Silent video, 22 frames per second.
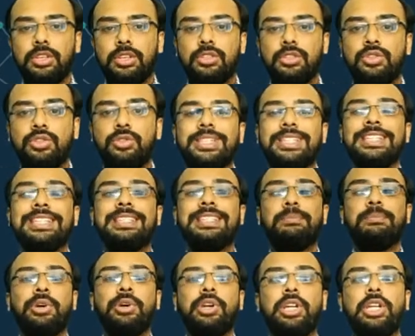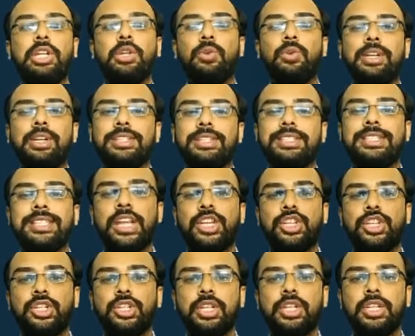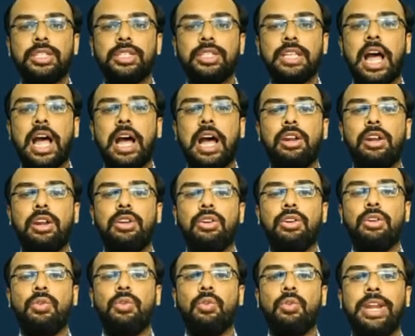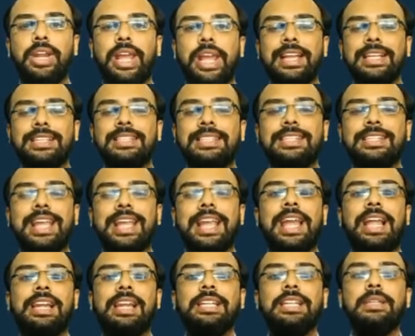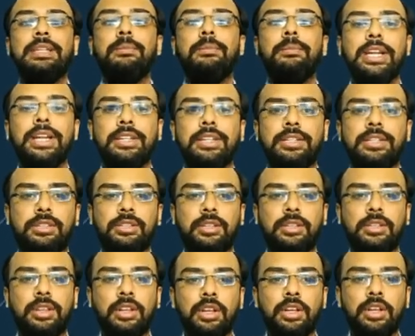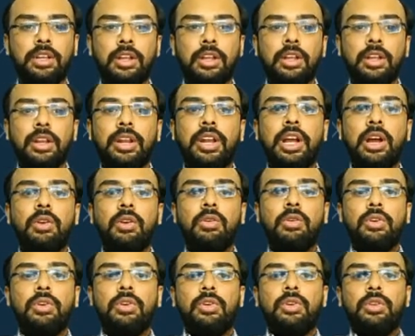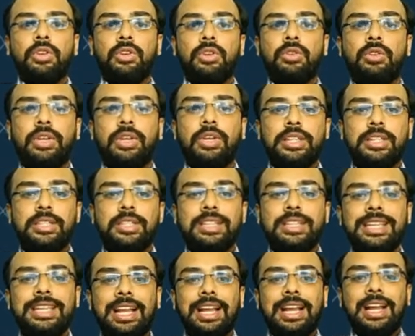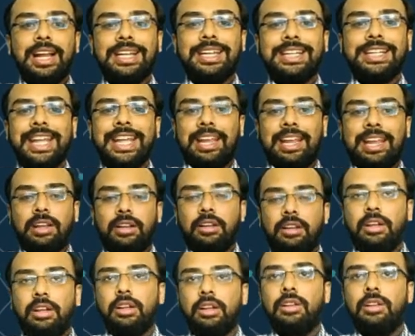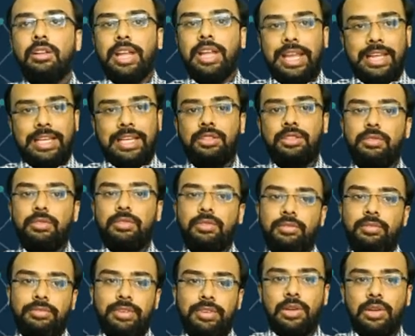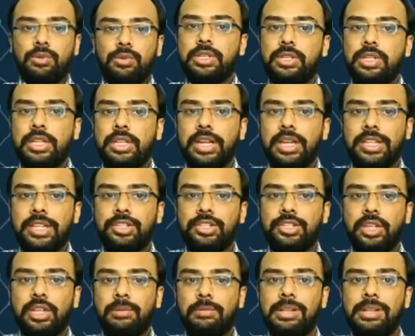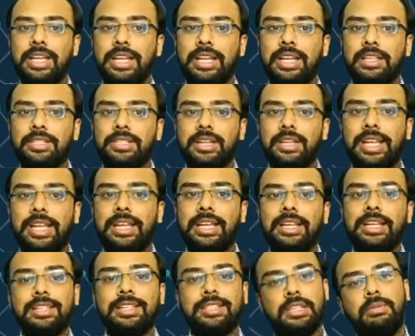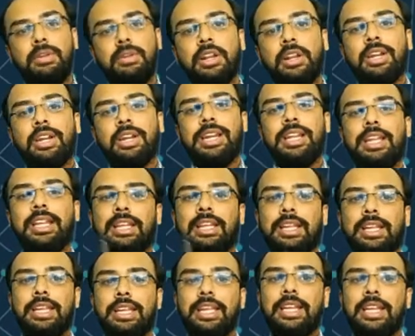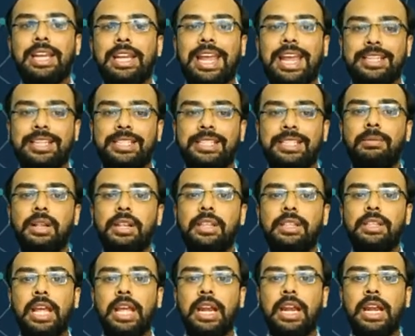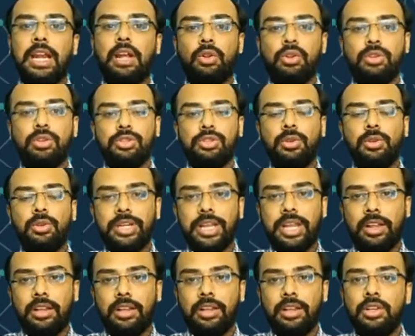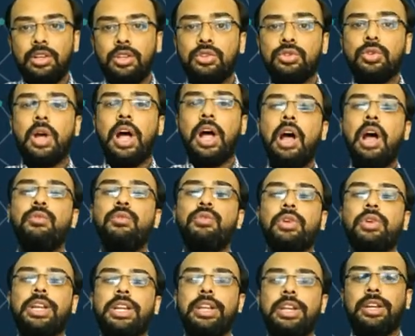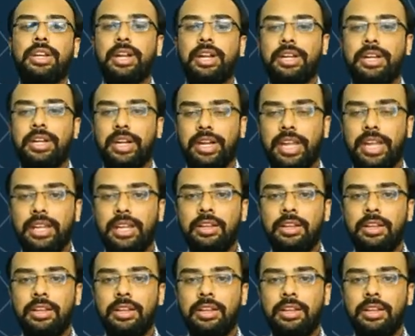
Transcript: So these particular sections are known as elements. Now you can see a tag. As we have seen in HTML, there is a tag. Similarly in XML there are also tags. So how you can create a tag?